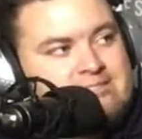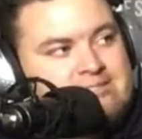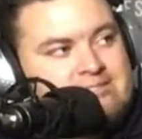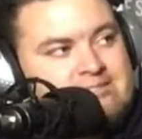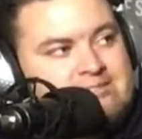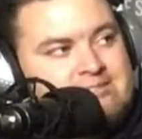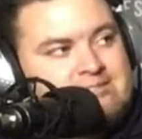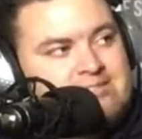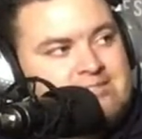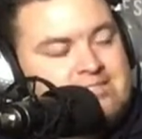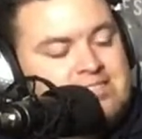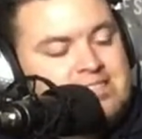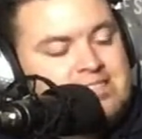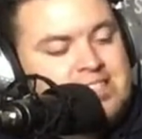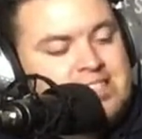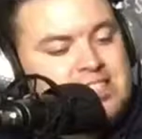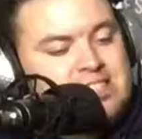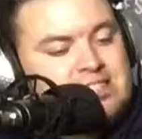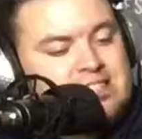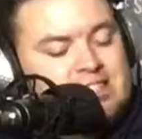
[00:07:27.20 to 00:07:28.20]

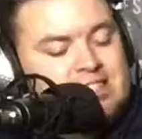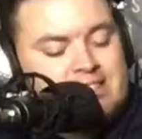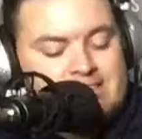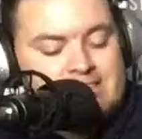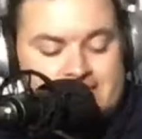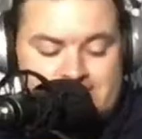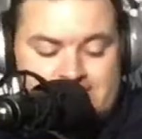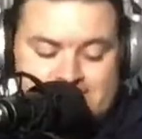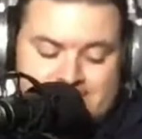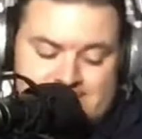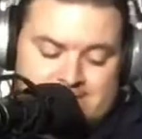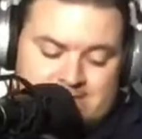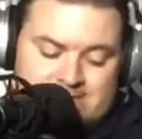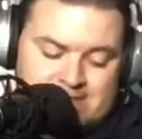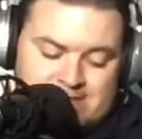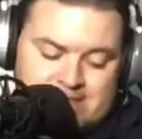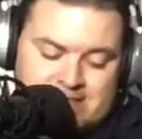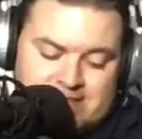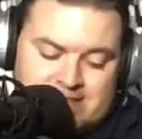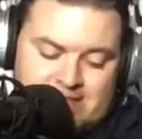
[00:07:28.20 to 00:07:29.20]

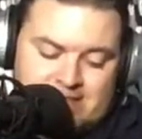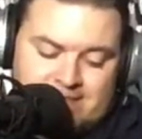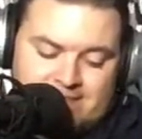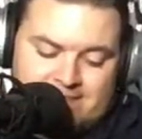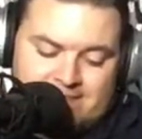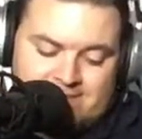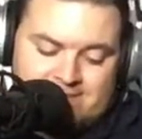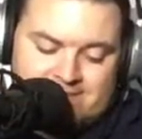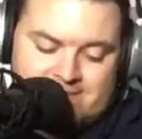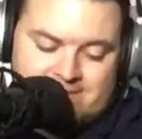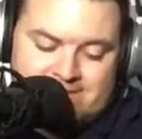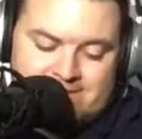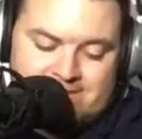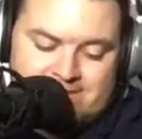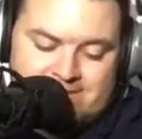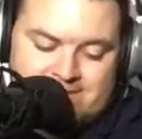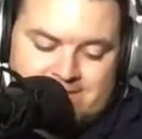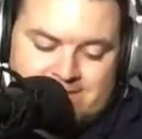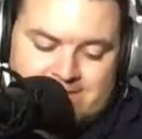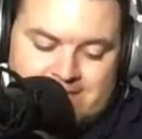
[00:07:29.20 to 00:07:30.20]

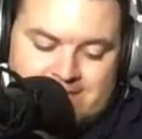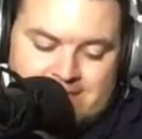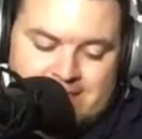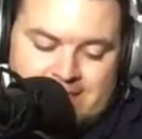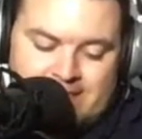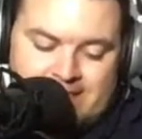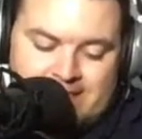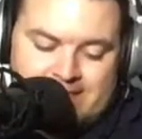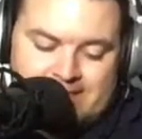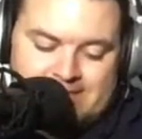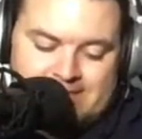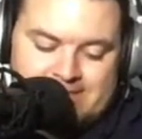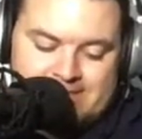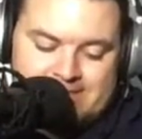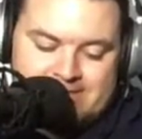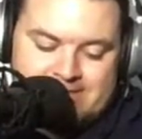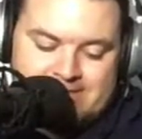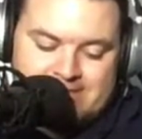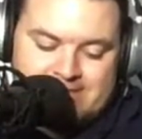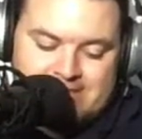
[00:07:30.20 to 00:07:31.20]

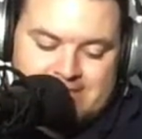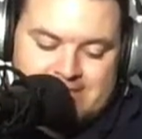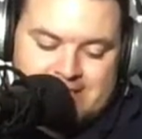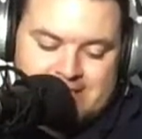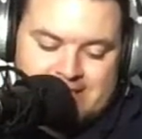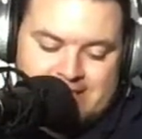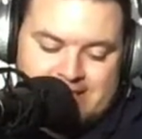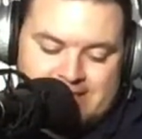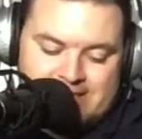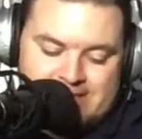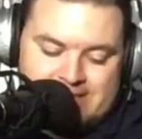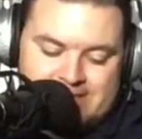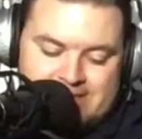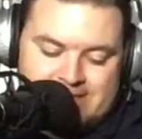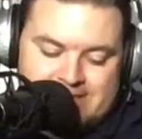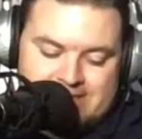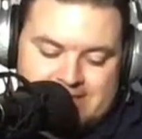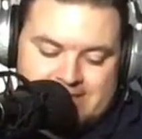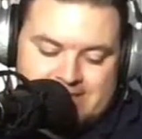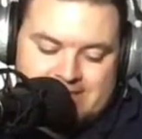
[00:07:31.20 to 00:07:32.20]

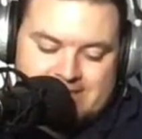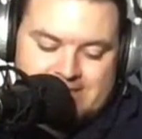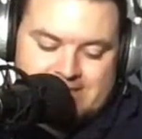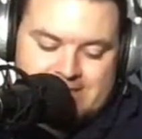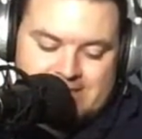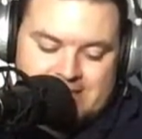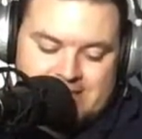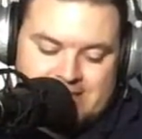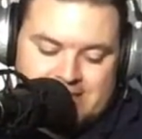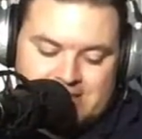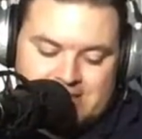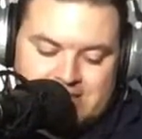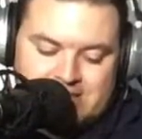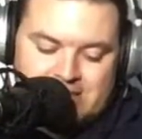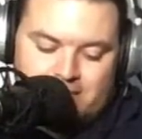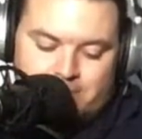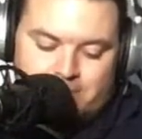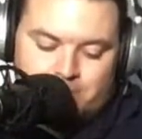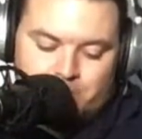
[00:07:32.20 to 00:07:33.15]
(silent)